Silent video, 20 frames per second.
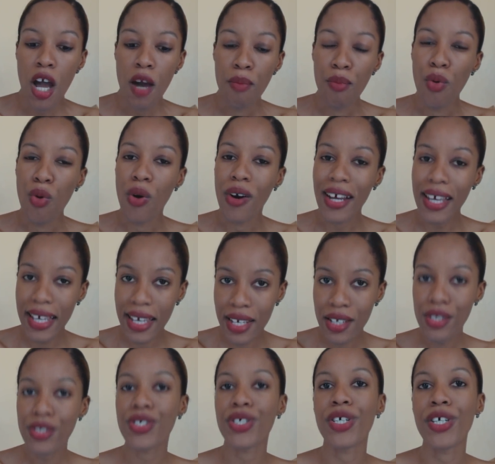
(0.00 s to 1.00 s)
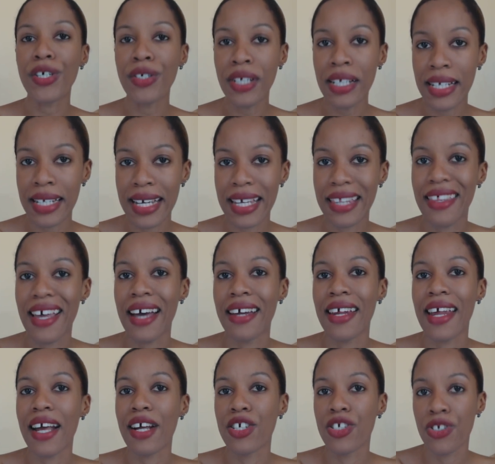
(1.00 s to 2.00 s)
more internally than
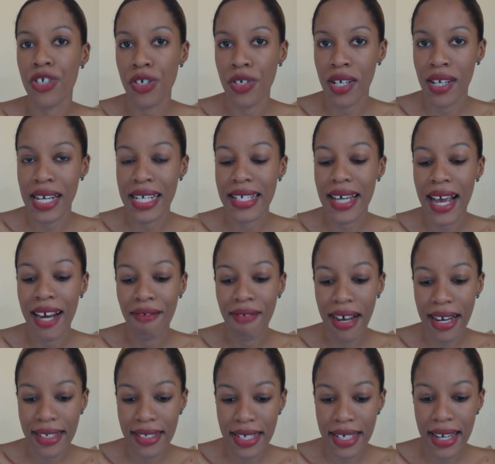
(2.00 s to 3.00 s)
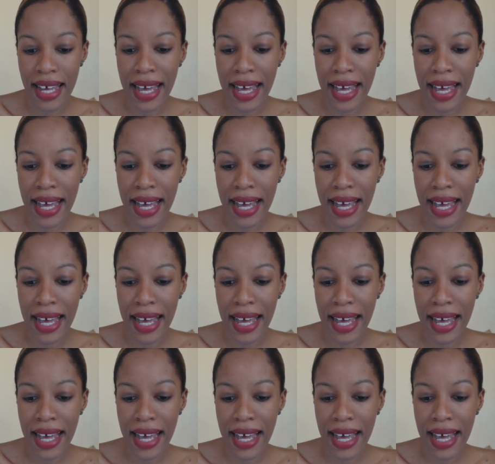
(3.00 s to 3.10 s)
externally directed.